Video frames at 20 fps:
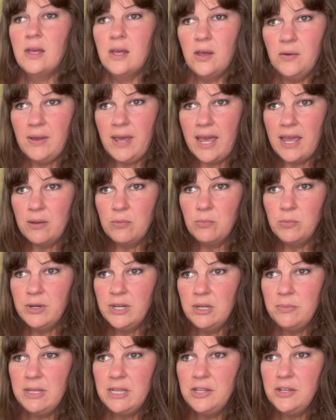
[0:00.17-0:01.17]
Okay, we're
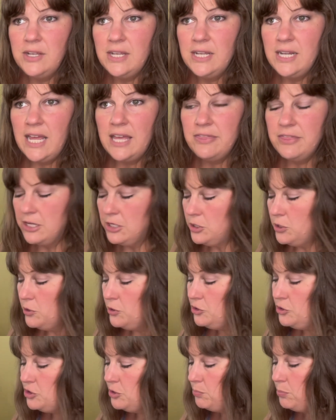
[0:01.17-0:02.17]
going to be looking at the
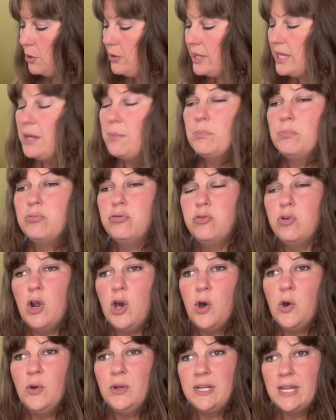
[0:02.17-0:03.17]
Nutribullet
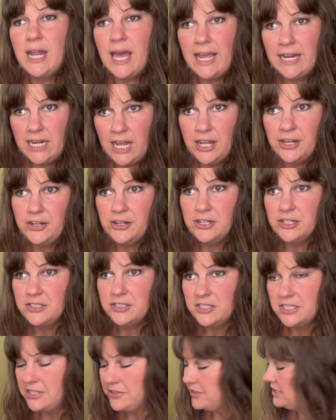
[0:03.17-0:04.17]
Pro 900
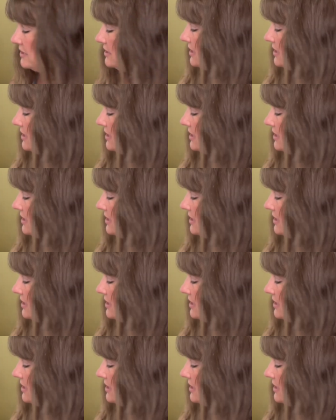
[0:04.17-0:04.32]
series